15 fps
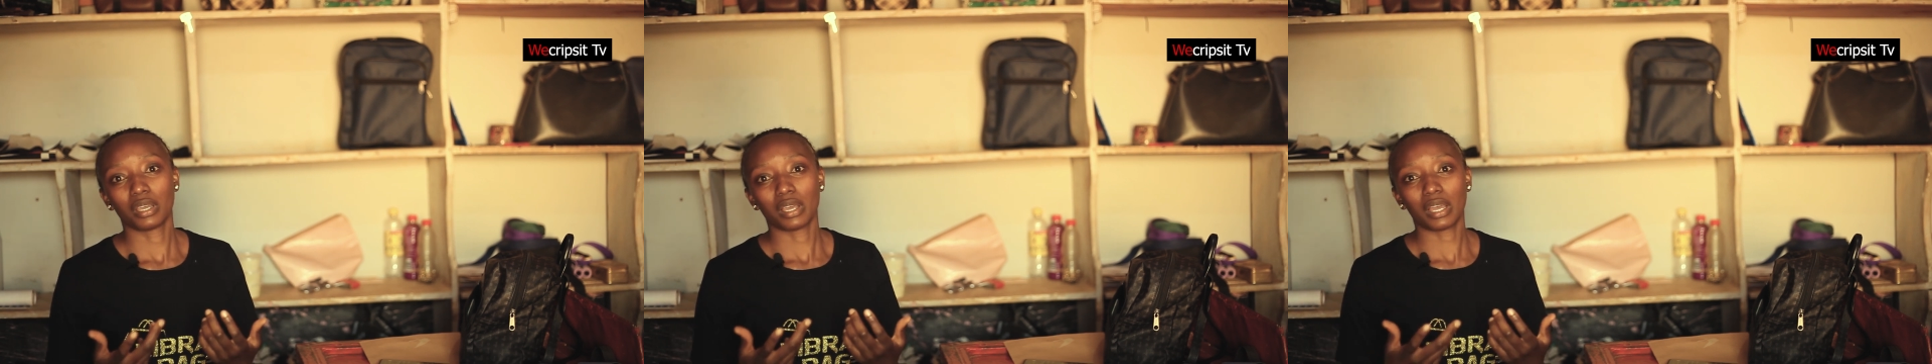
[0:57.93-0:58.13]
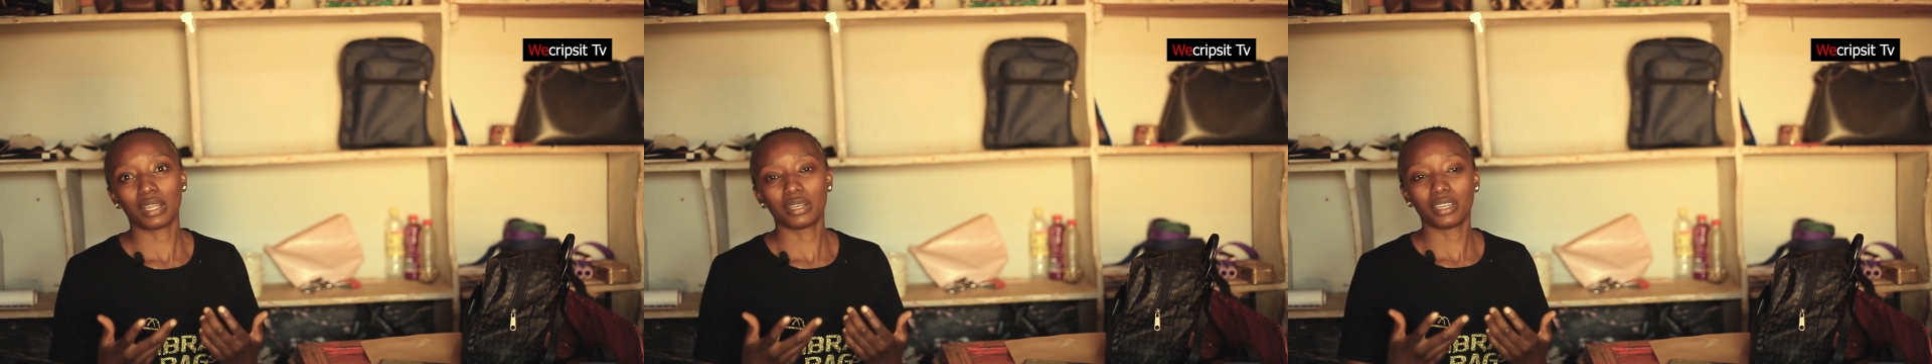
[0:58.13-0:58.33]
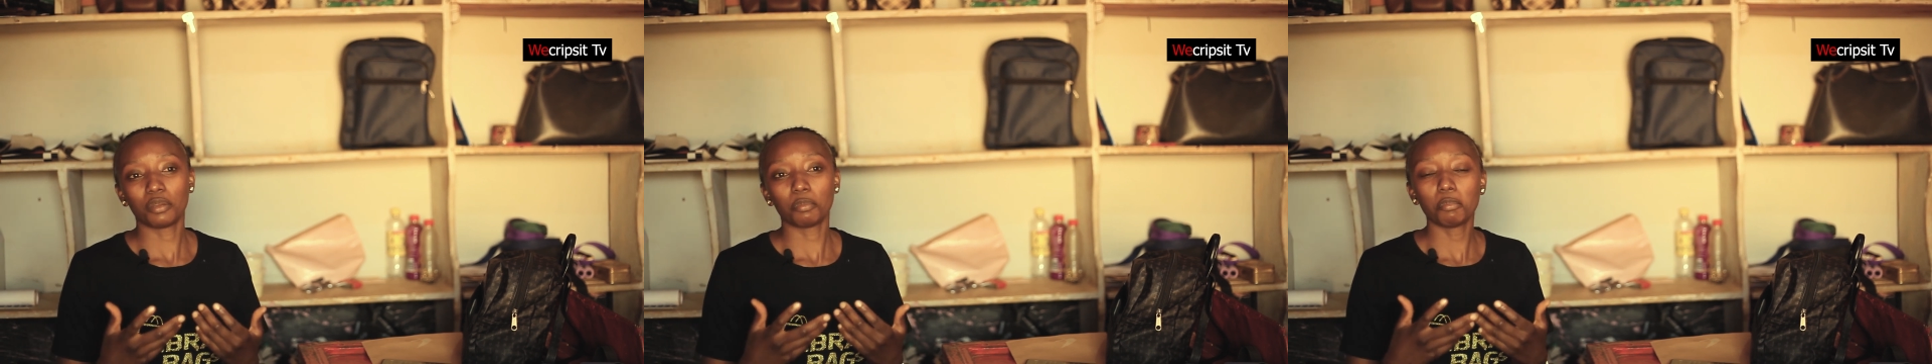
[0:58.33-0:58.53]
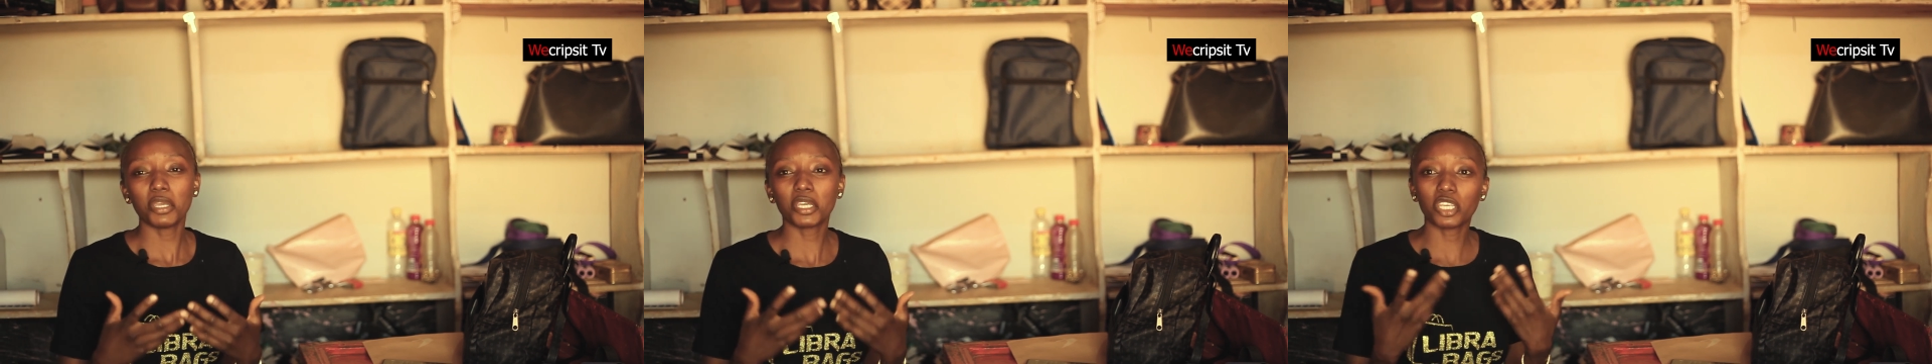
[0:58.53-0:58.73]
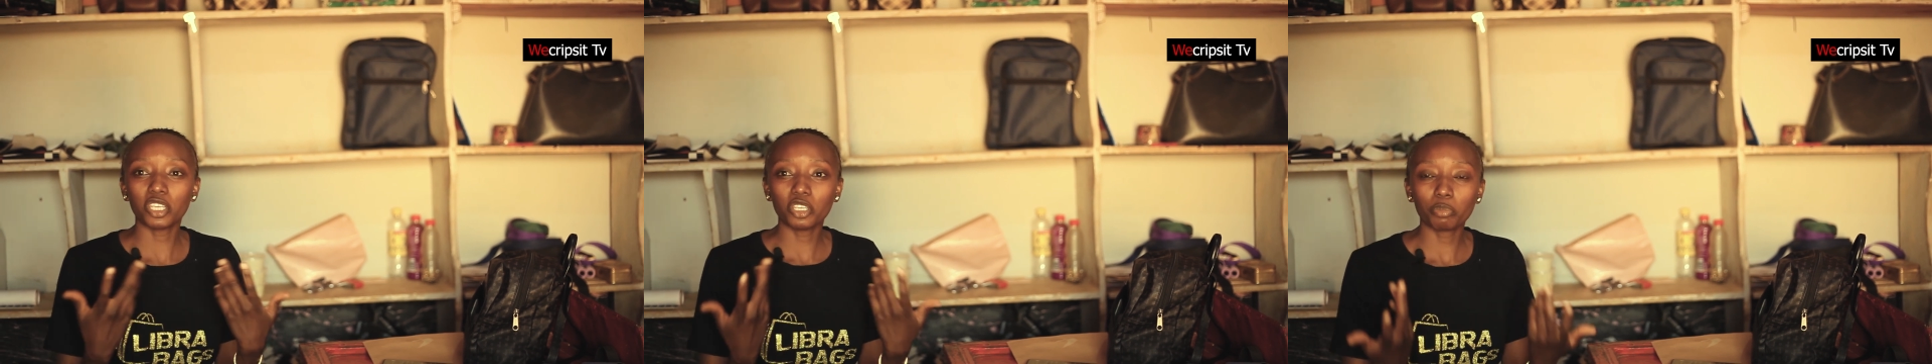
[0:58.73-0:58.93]
and then make
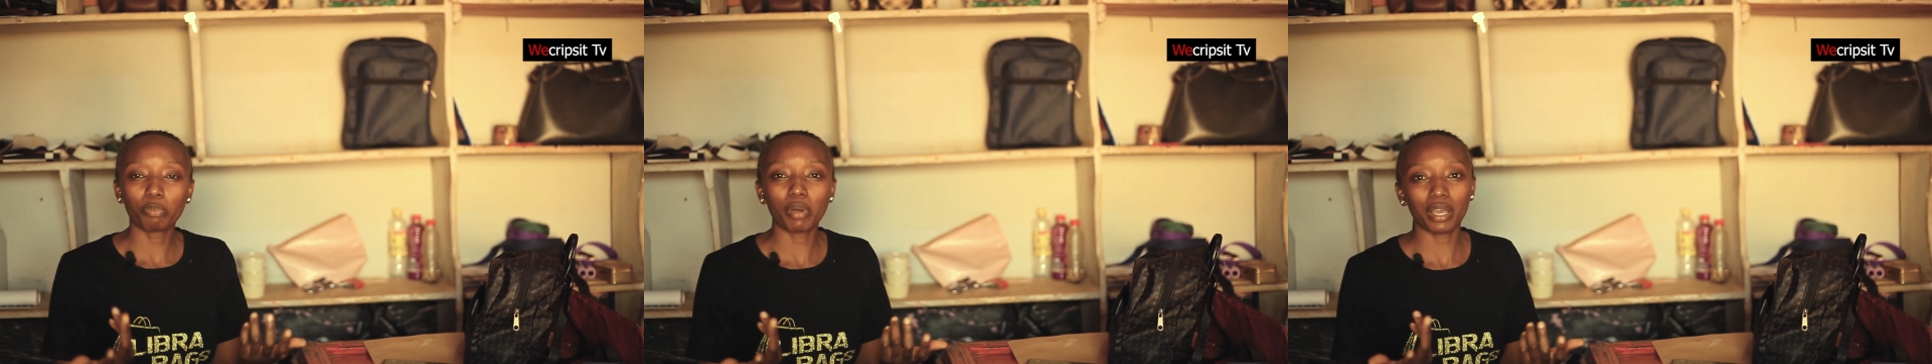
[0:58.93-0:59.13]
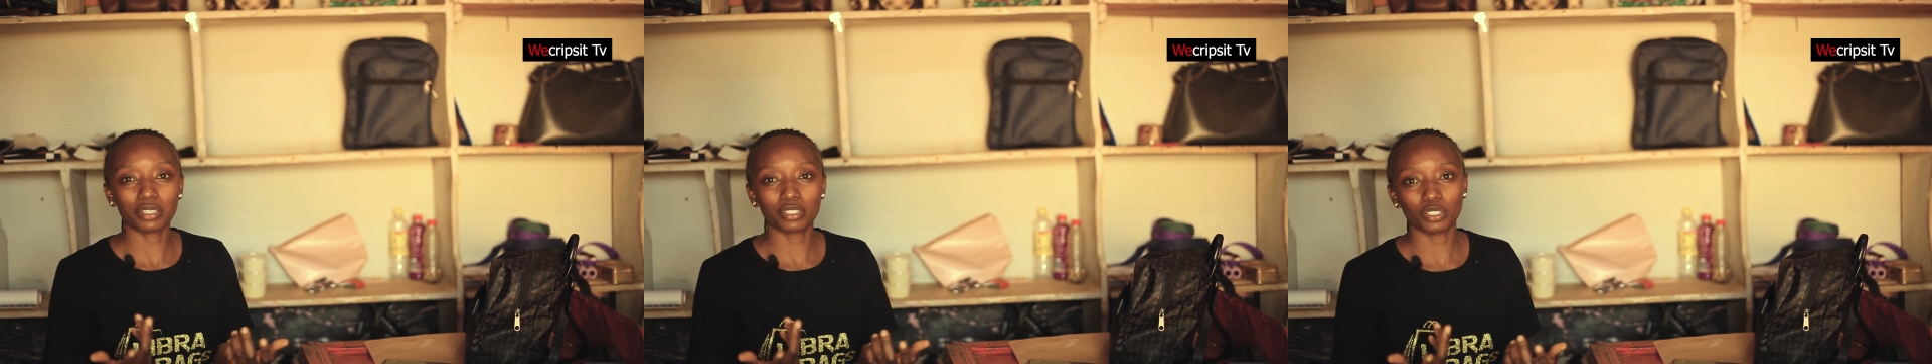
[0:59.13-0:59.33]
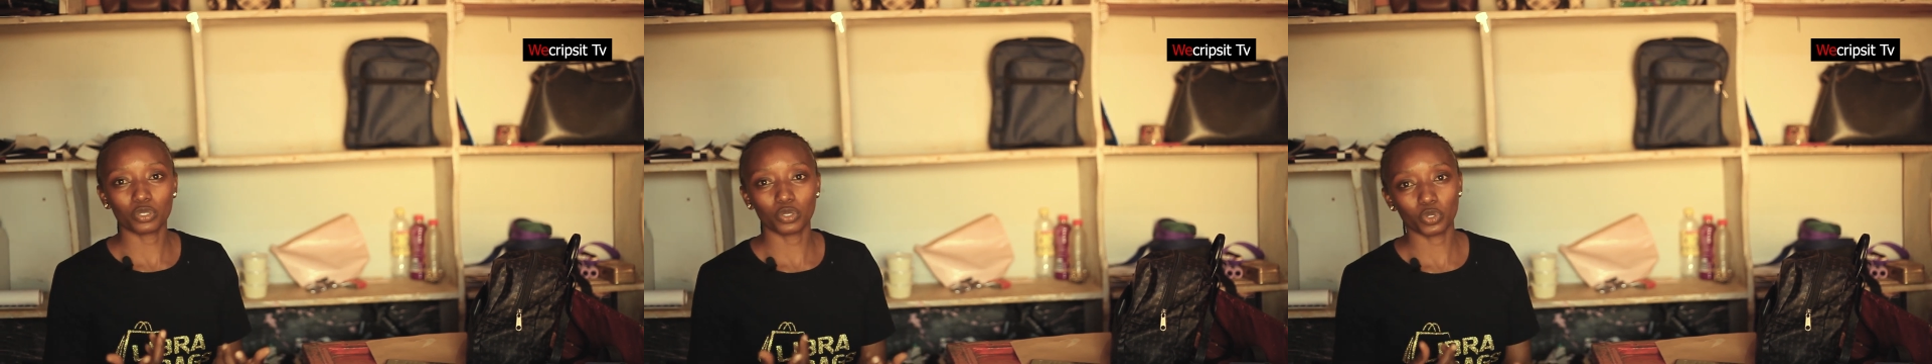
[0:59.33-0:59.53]
impacts in the